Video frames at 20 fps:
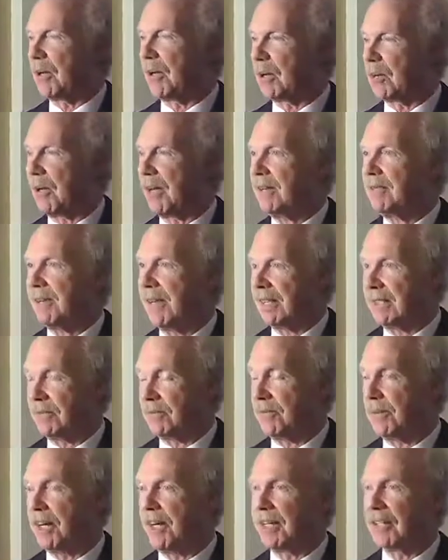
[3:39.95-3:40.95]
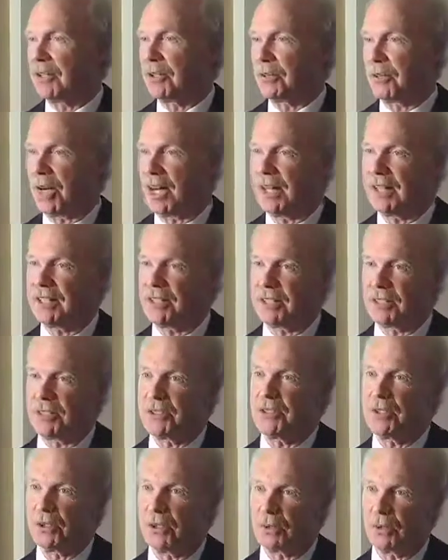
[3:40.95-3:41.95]
My wife had to find a
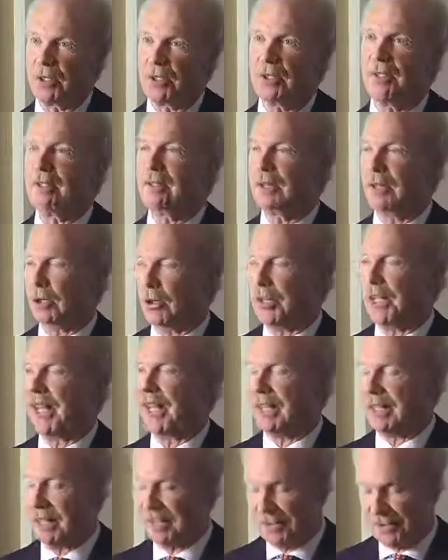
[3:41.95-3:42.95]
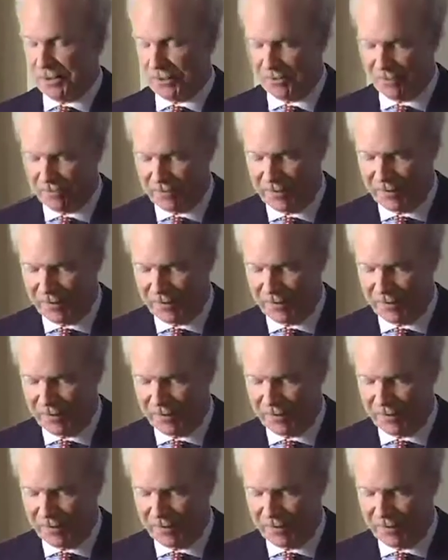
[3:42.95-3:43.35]
neurologist who would okay this.